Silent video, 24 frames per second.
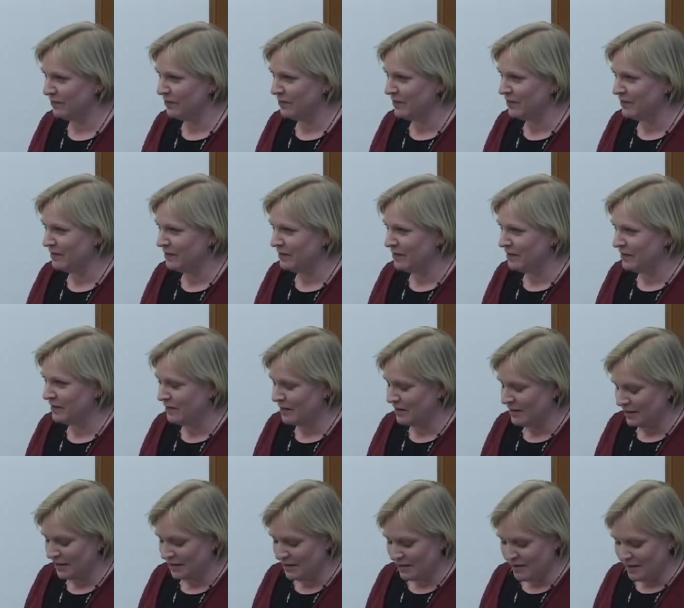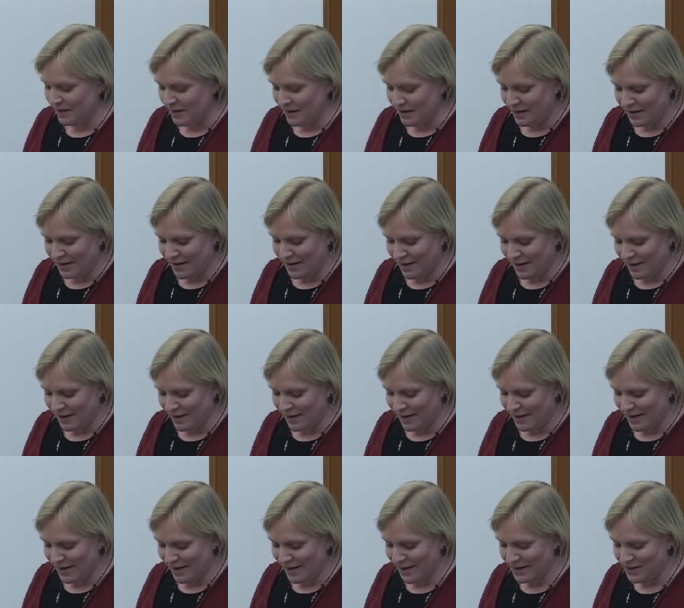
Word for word: Mm.